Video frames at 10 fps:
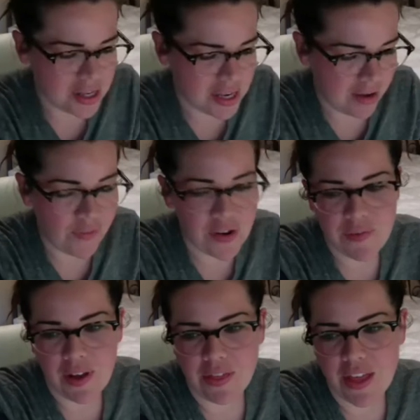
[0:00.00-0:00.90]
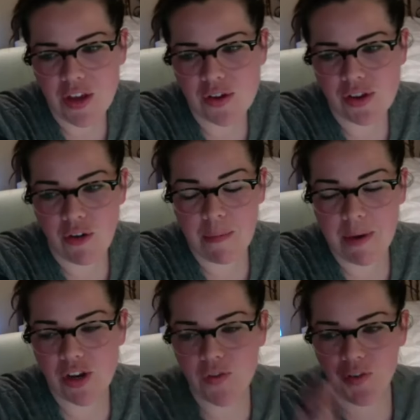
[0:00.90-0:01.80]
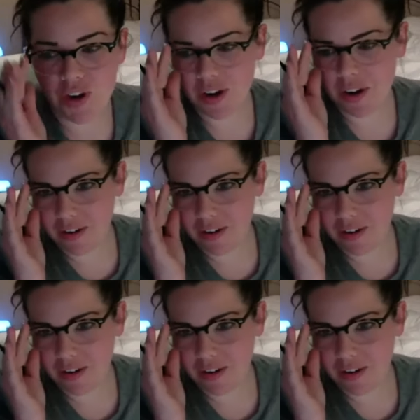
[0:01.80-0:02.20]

say okay. thank you so much for